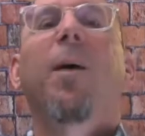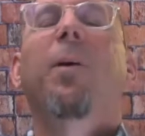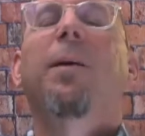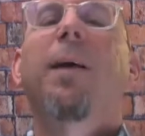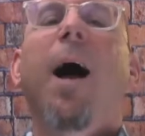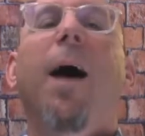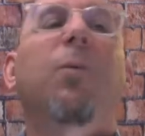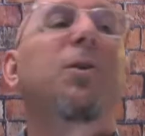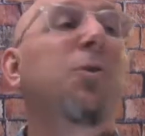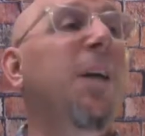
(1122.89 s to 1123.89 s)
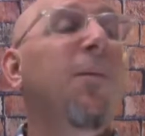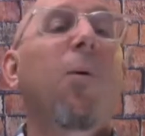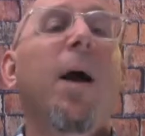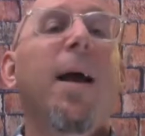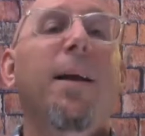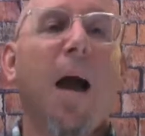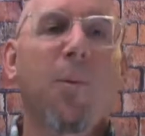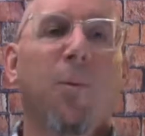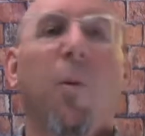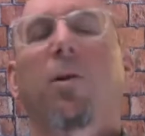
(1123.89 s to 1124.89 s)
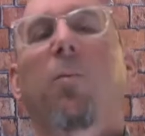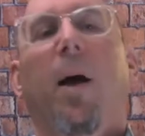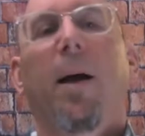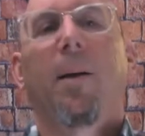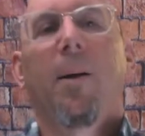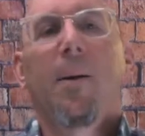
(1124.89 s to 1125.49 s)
But God, what you give away, God will multiply.